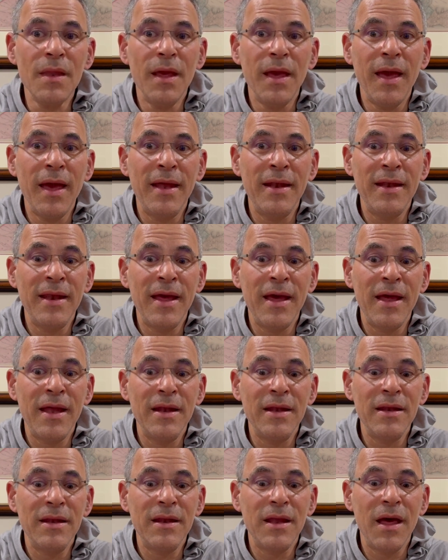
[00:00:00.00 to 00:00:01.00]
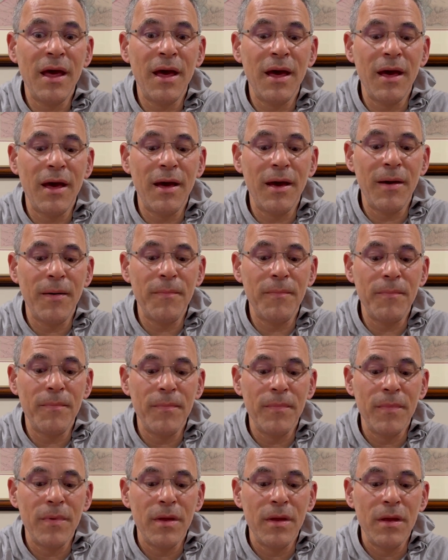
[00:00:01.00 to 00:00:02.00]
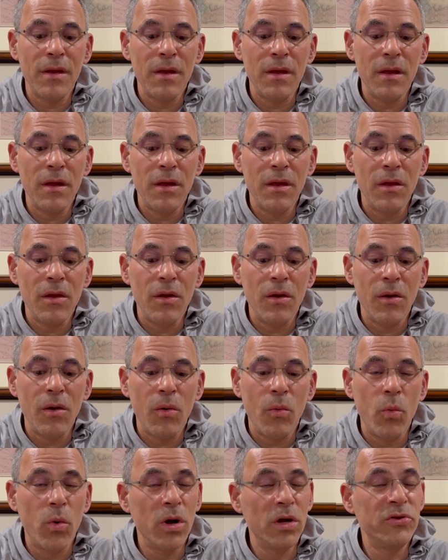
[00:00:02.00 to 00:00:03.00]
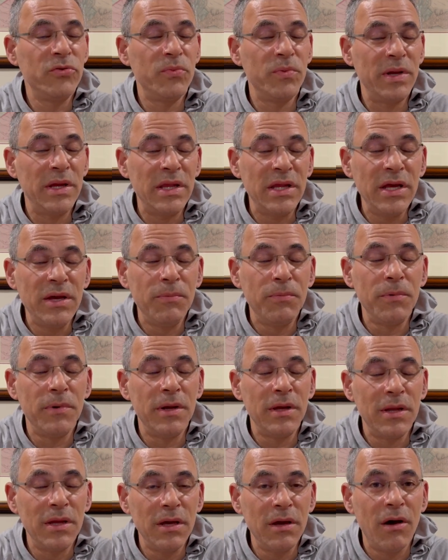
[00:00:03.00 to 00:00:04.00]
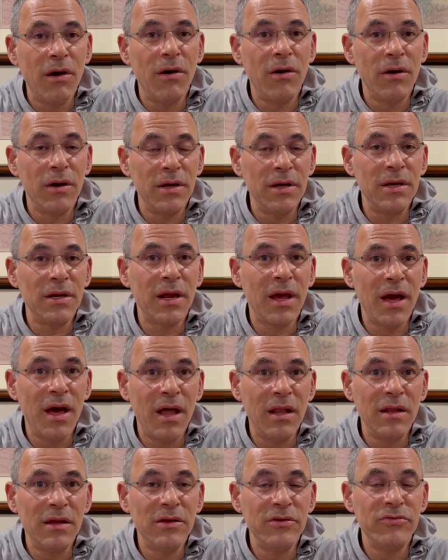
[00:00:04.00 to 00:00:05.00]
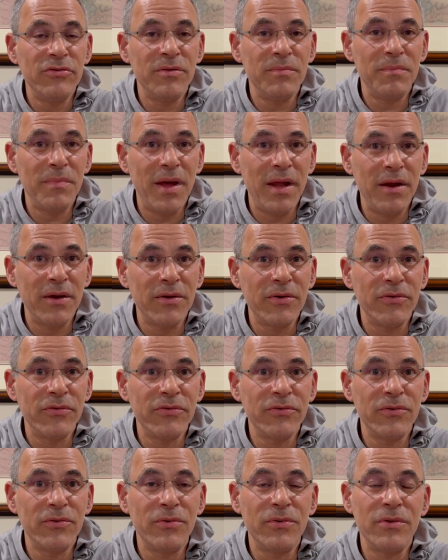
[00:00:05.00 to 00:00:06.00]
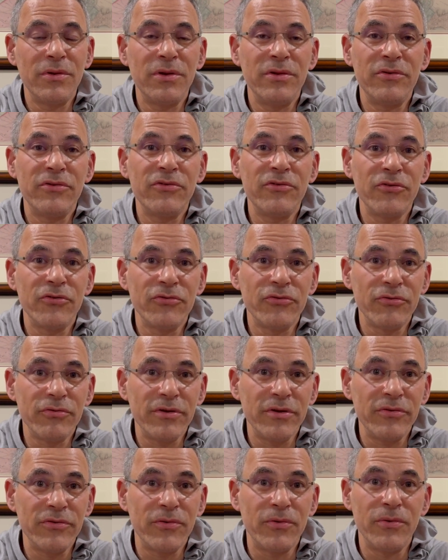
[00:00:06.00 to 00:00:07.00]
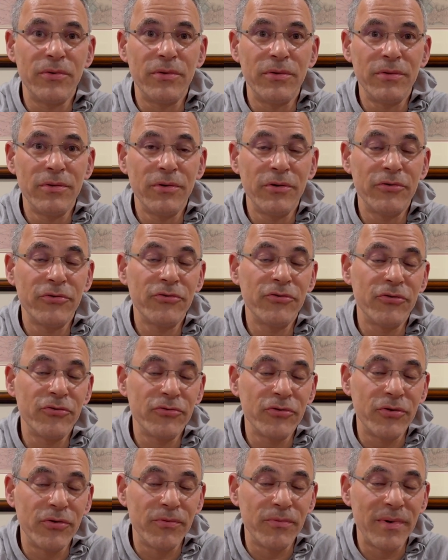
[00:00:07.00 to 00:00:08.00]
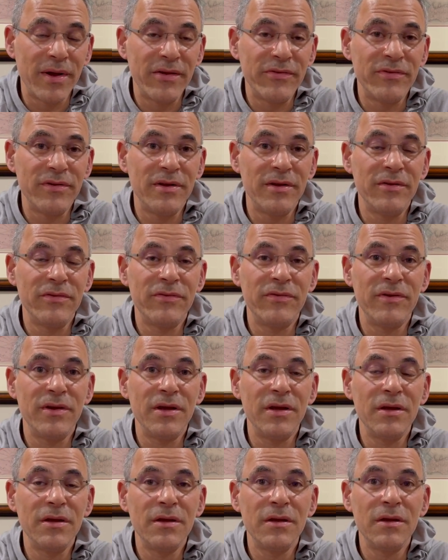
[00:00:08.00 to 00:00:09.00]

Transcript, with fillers: And then um, worked really, really hard in college and medical school and surgery school or surgical residency